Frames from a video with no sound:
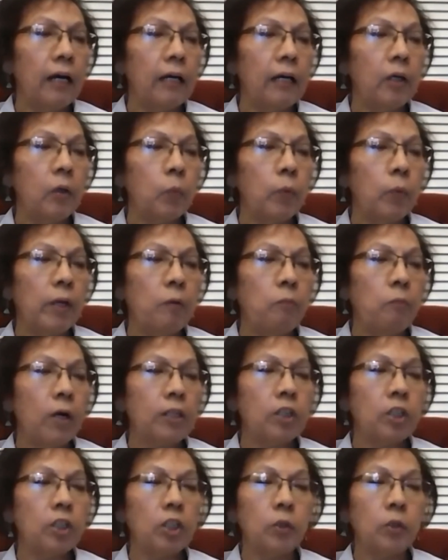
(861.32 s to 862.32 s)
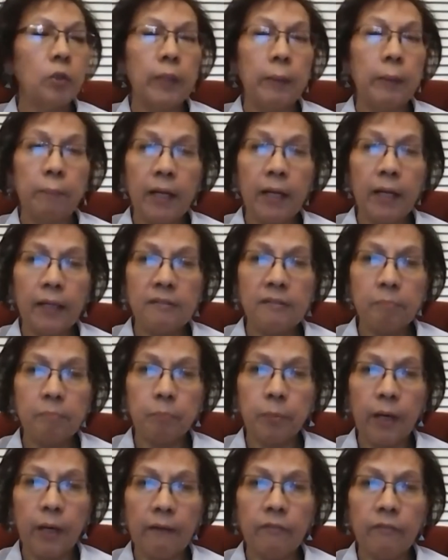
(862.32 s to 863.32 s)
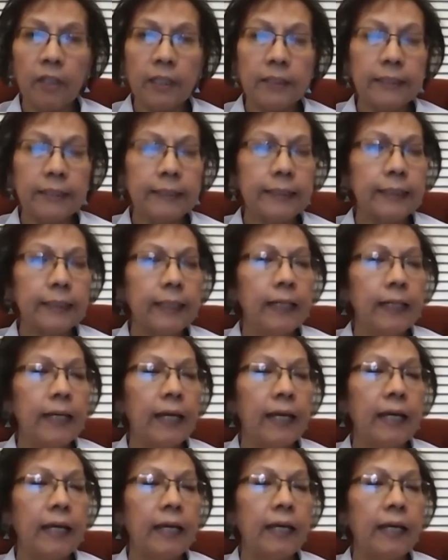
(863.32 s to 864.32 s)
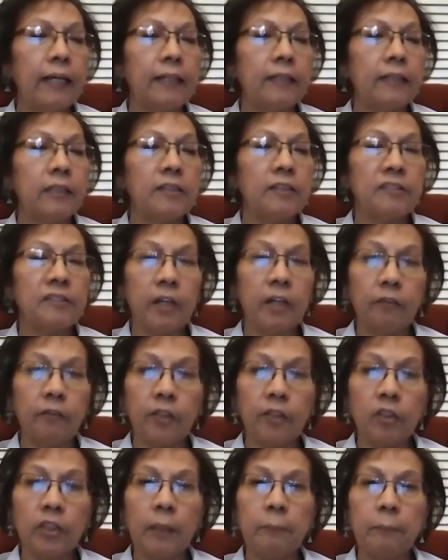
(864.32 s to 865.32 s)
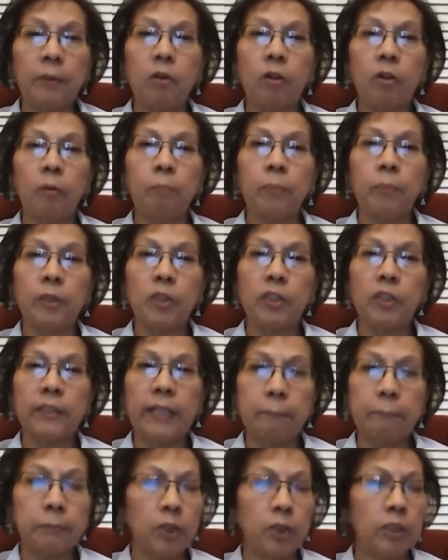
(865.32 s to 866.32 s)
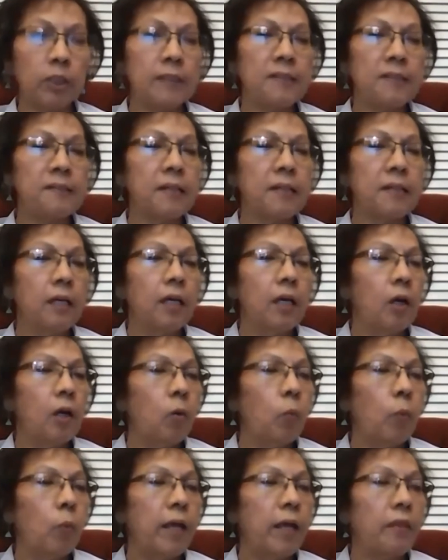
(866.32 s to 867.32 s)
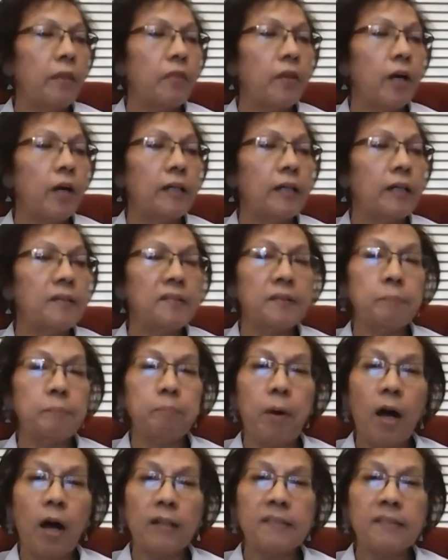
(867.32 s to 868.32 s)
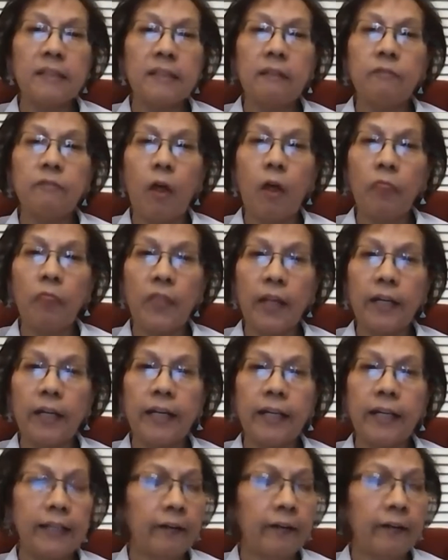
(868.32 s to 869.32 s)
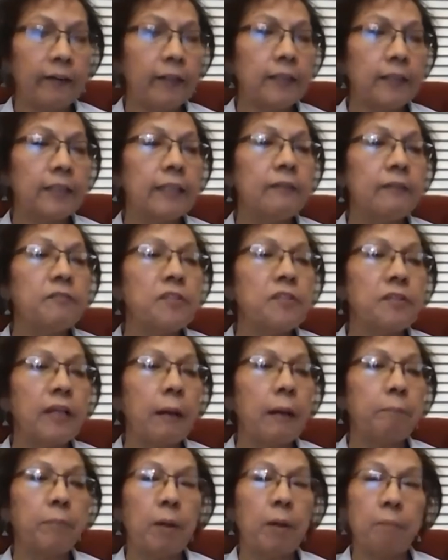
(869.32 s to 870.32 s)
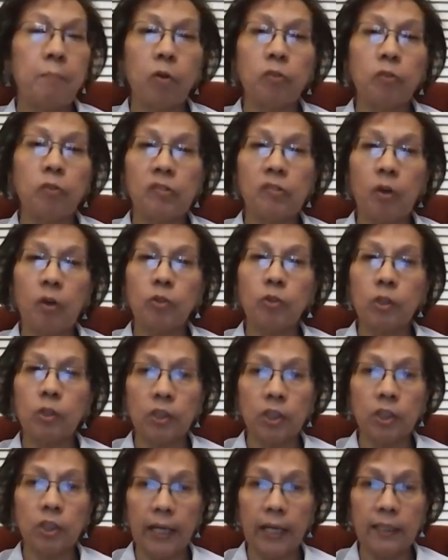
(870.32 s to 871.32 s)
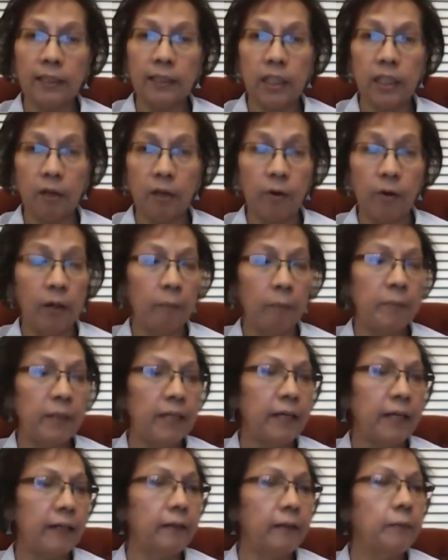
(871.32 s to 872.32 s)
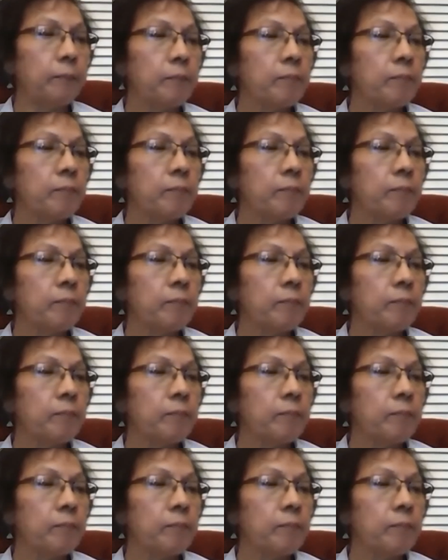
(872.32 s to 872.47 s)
We want to replace prevalent and stereotypical perceptions with positive, authentic narratives that promote social change and well-being.